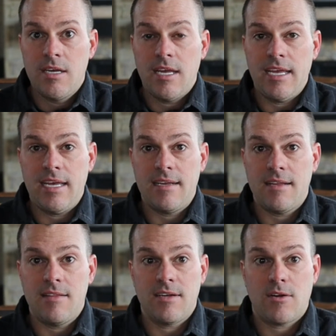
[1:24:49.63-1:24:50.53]

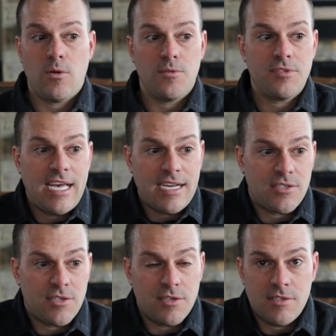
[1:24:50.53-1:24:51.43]
And the cold
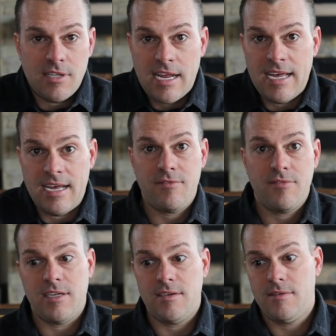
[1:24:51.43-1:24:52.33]
texters that I
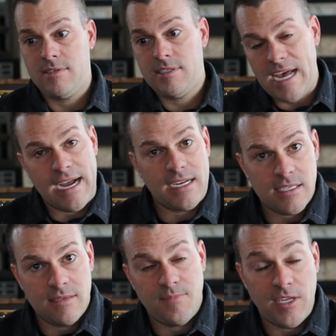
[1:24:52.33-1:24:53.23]
have can
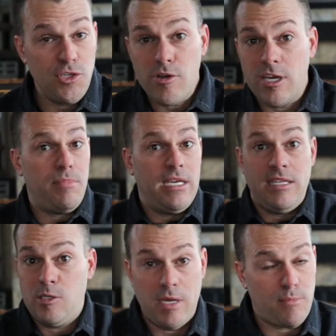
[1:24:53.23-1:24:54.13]
text. And you can be
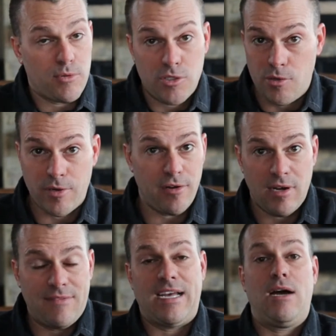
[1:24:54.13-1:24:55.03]
these people too, right? I don't
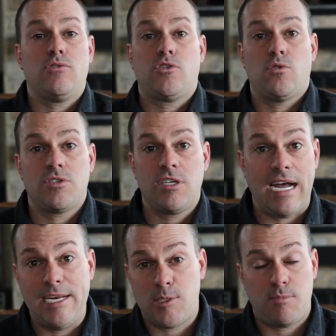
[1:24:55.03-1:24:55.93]
have to outsource it.
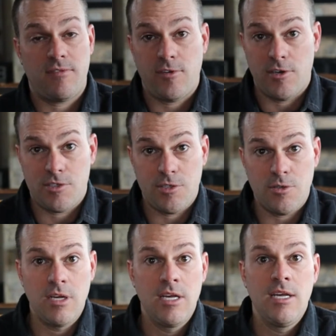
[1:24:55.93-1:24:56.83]
I just prefer
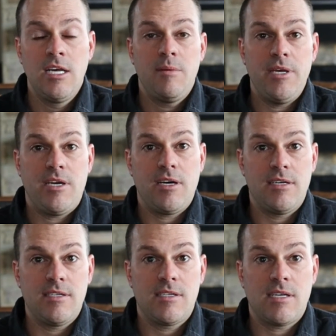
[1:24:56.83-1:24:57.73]
to,
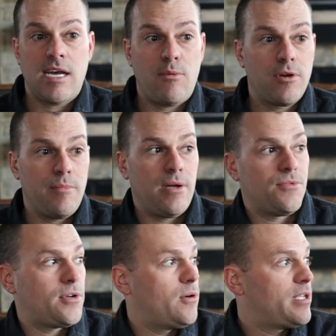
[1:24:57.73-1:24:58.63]
because I want to be able
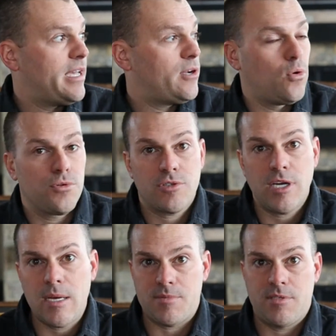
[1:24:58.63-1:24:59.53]
to go take cool
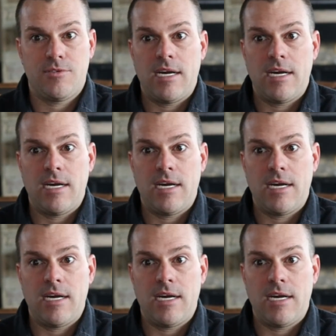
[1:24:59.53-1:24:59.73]
trips and